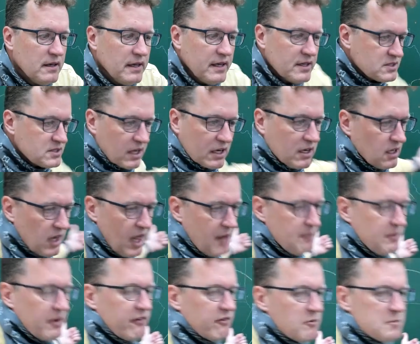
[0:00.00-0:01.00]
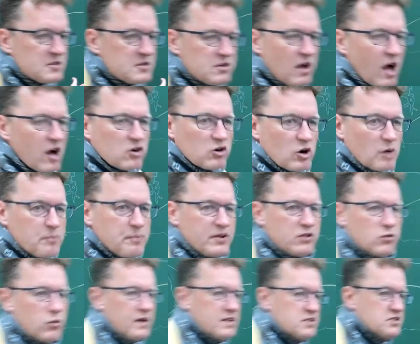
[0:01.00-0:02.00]
Is the Columbia River Basalt group
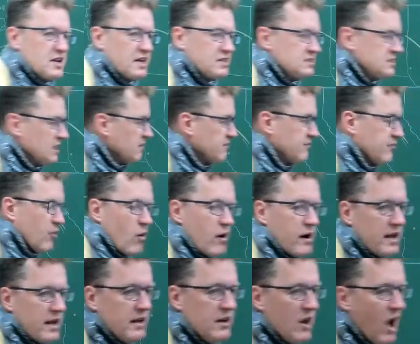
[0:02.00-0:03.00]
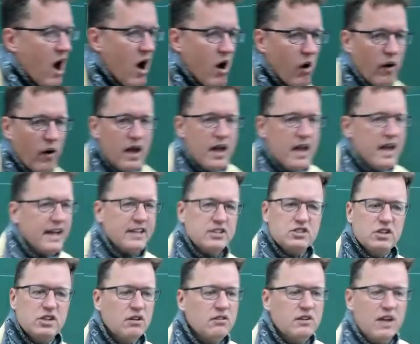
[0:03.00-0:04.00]
between 60 and 40? No, it's
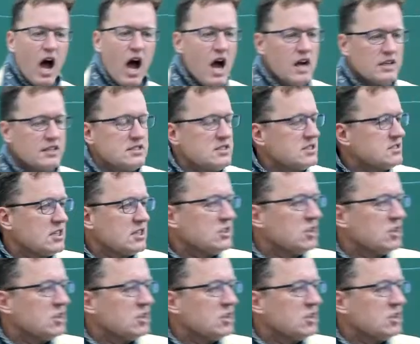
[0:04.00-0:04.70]
too young. This is a